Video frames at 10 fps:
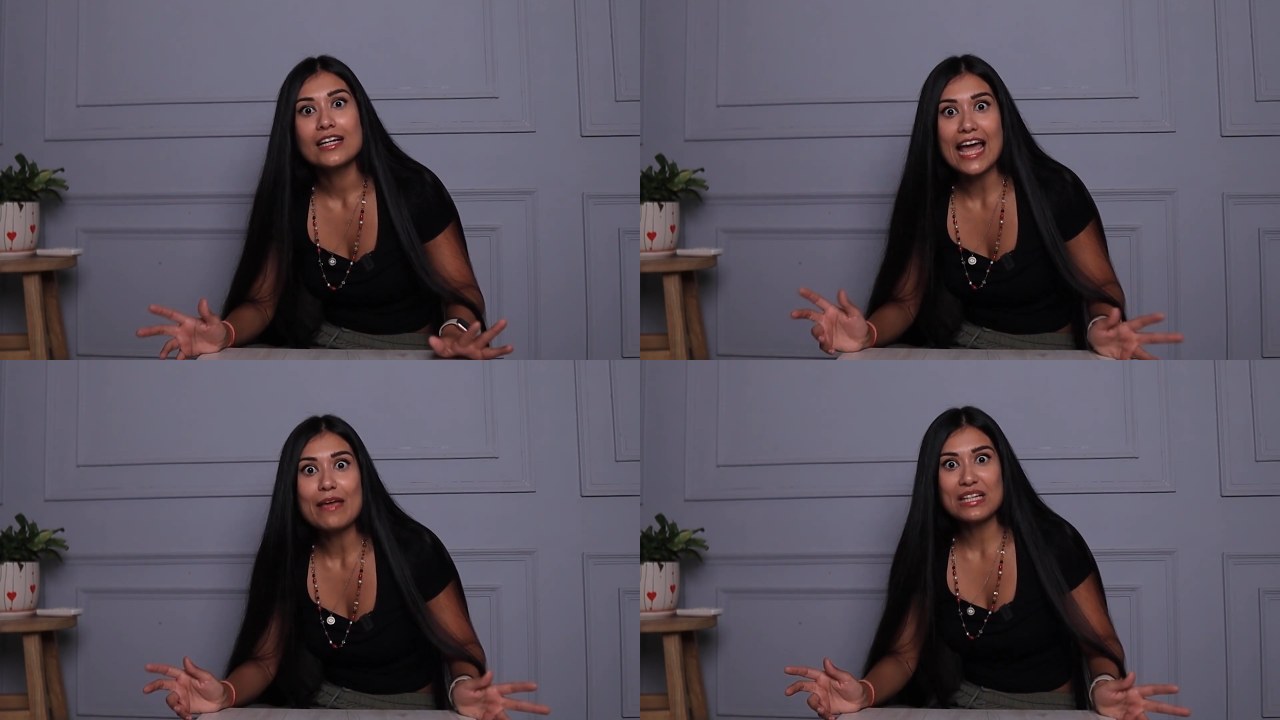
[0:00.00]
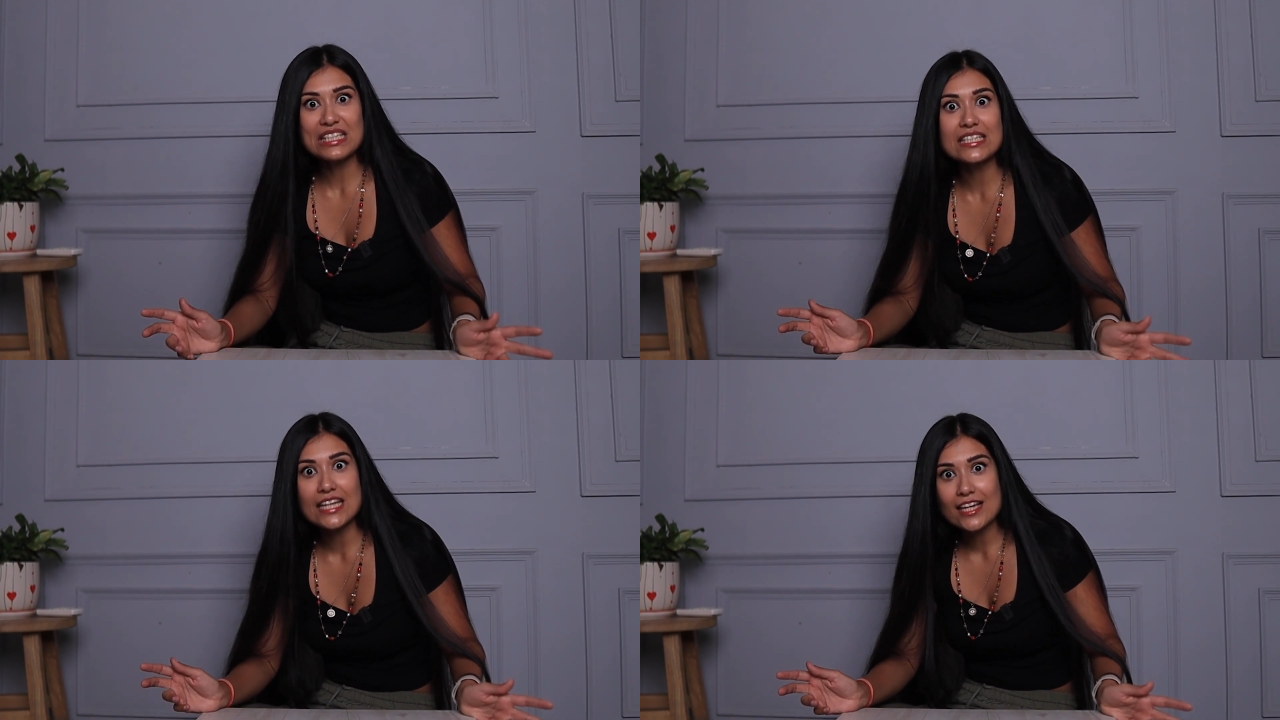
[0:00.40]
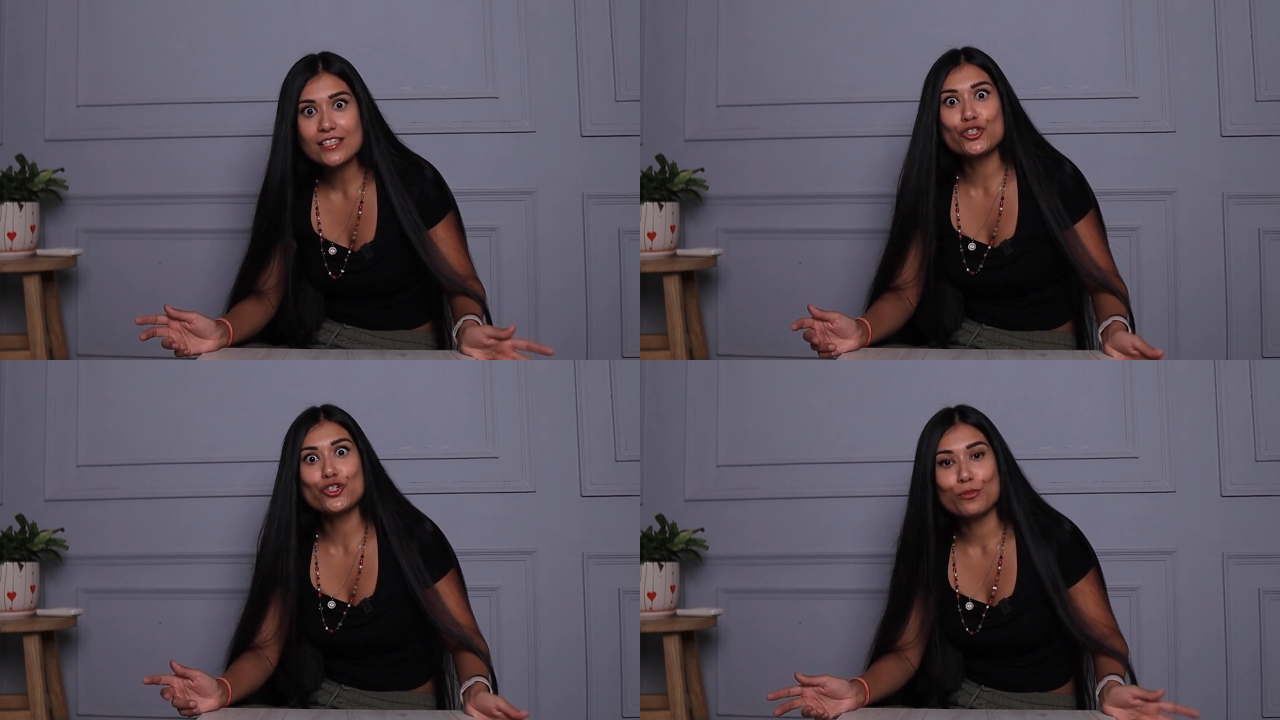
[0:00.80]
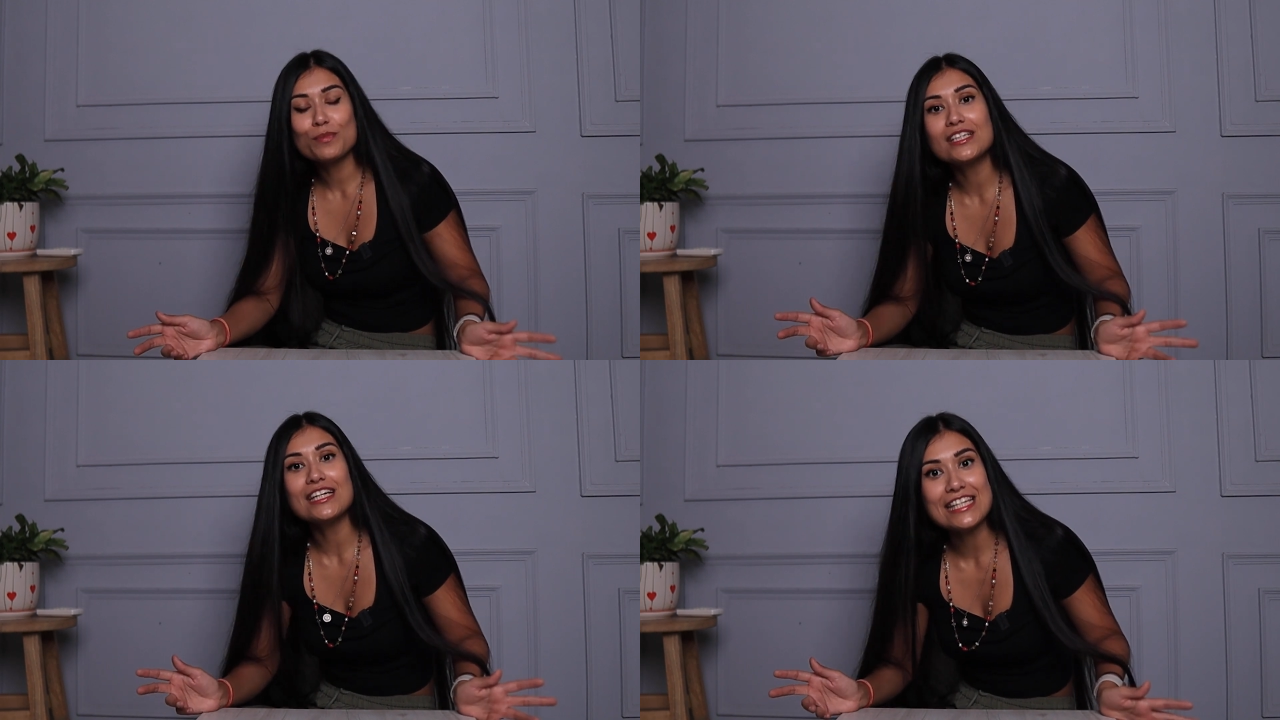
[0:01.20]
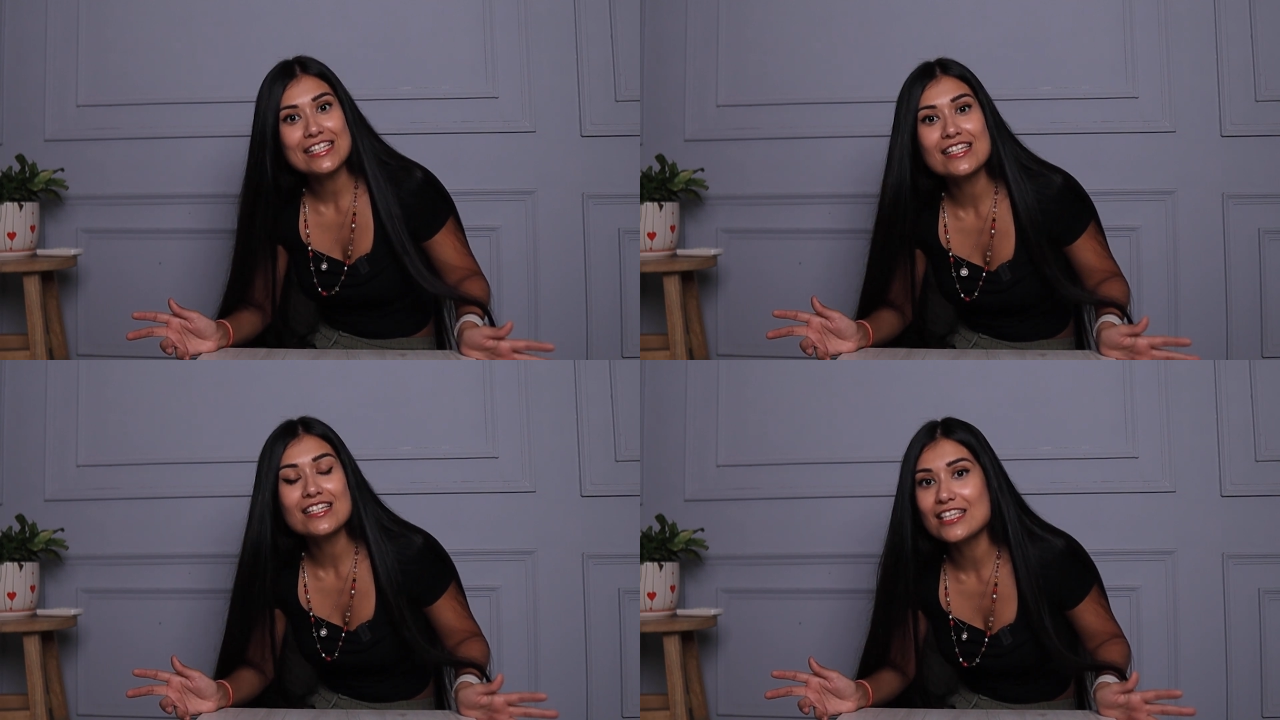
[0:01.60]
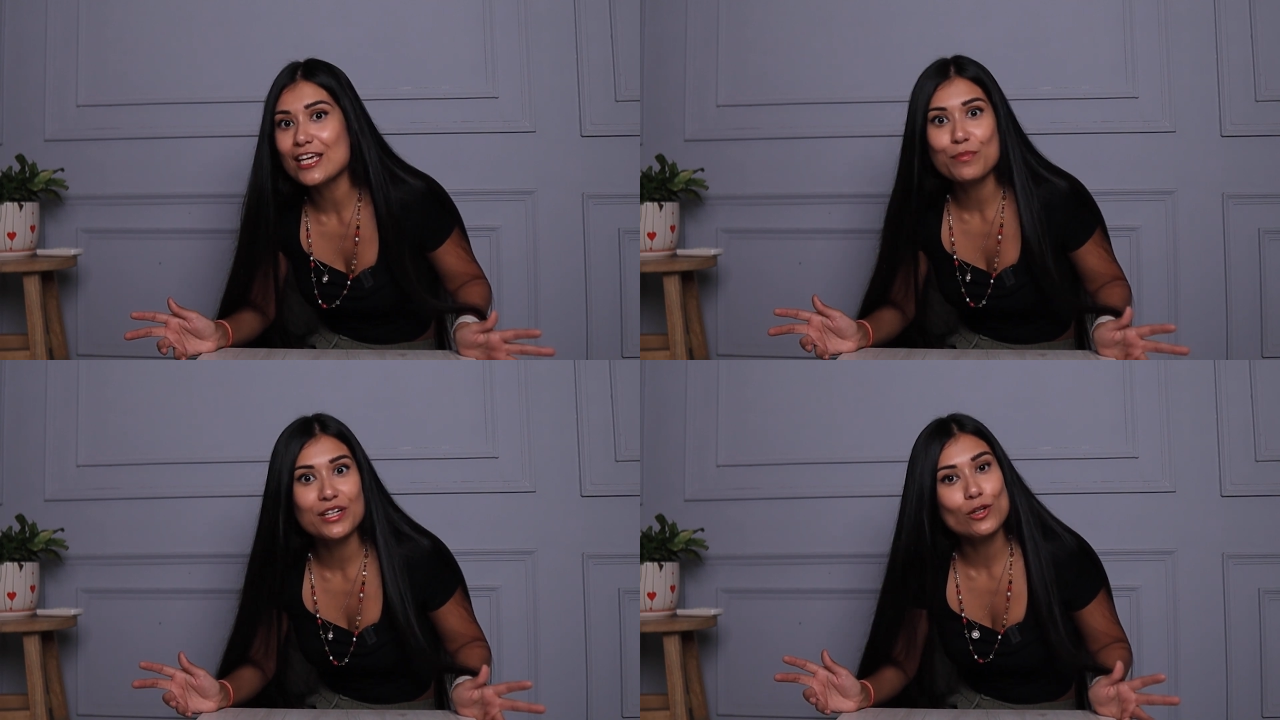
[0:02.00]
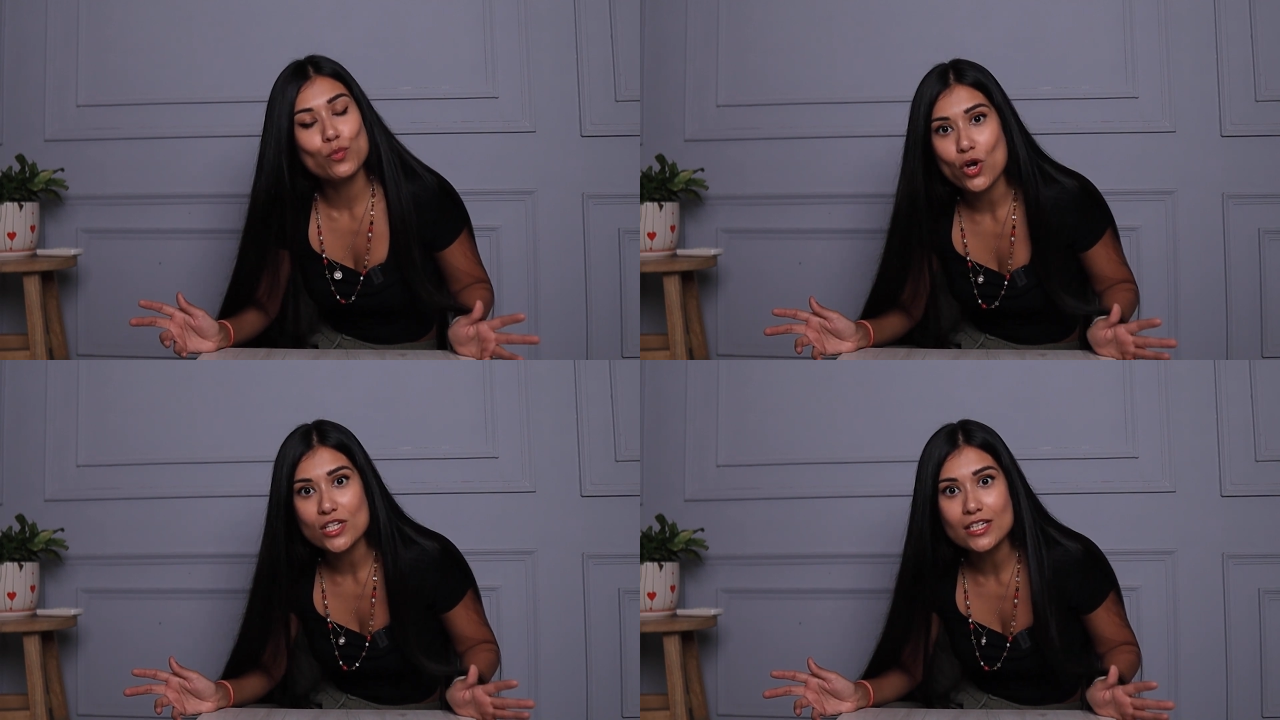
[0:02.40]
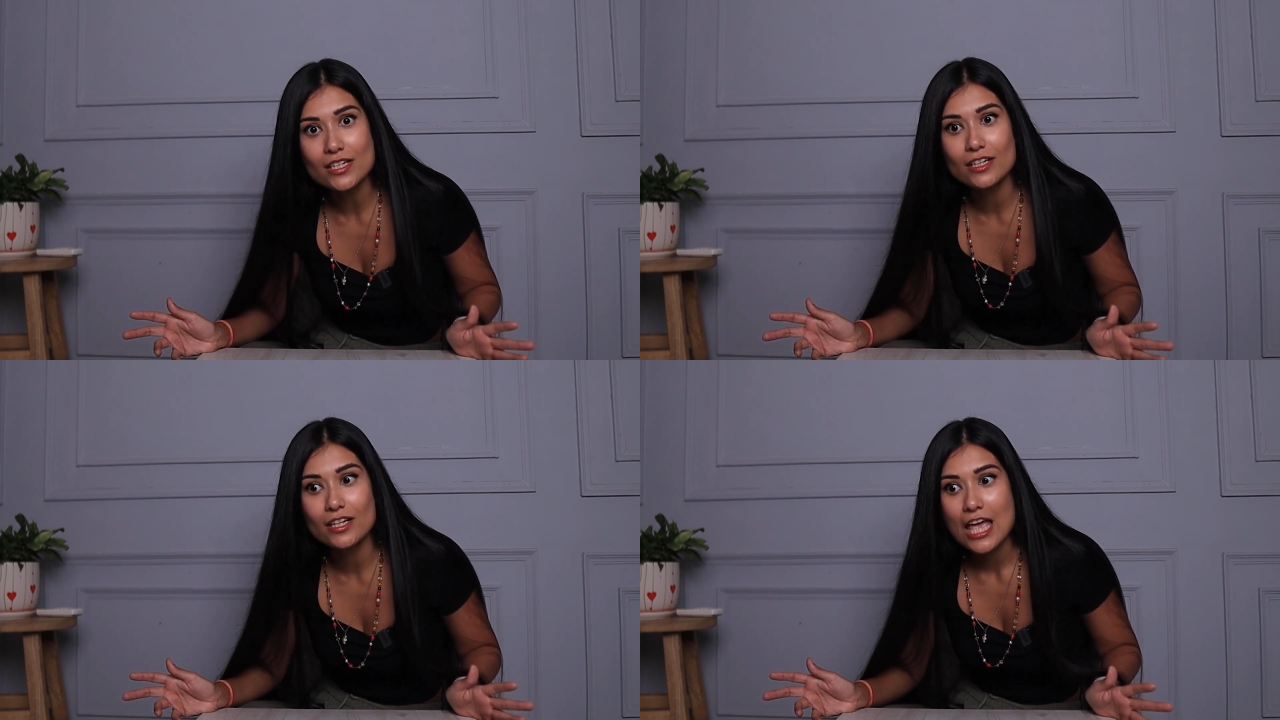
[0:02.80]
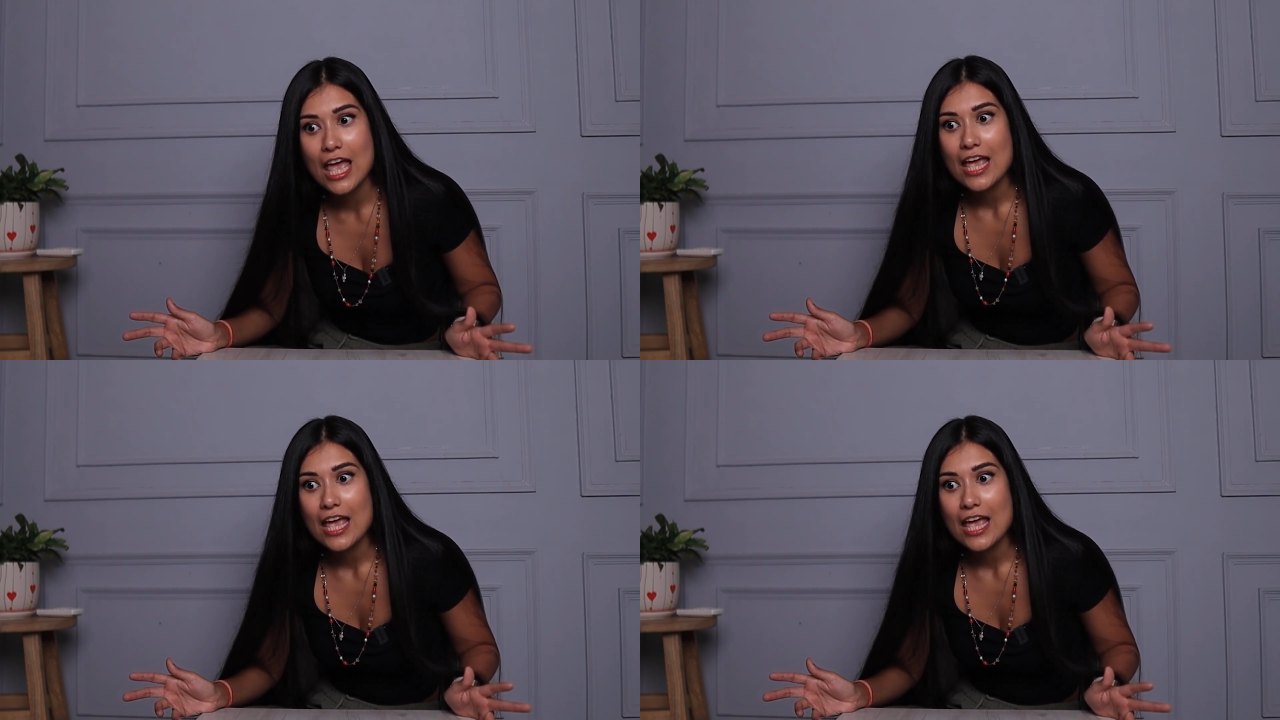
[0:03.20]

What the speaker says: Climbing stairs should be the easiest thing, but it wasn't.